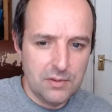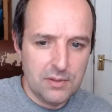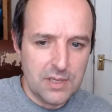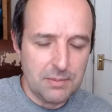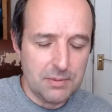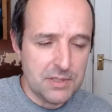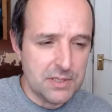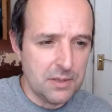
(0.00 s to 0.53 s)
a
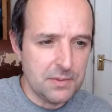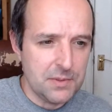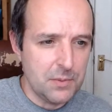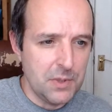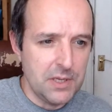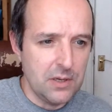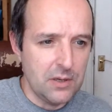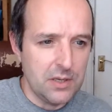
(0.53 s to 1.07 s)
couple of times a
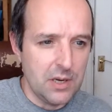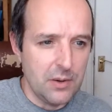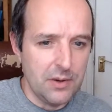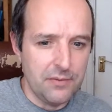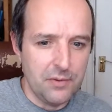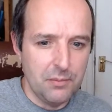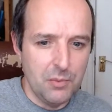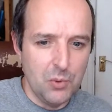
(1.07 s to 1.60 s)
week. I'd go
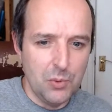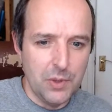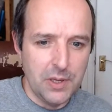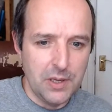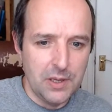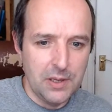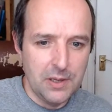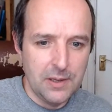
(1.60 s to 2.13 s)
out for a
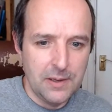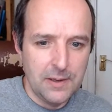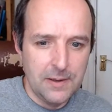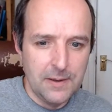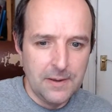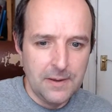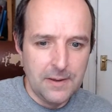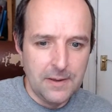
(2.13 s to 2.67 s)
morning
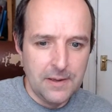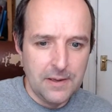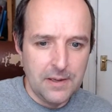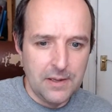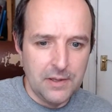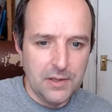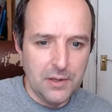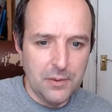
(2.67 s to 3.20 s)

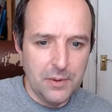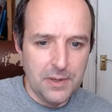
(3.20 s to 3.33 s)
and do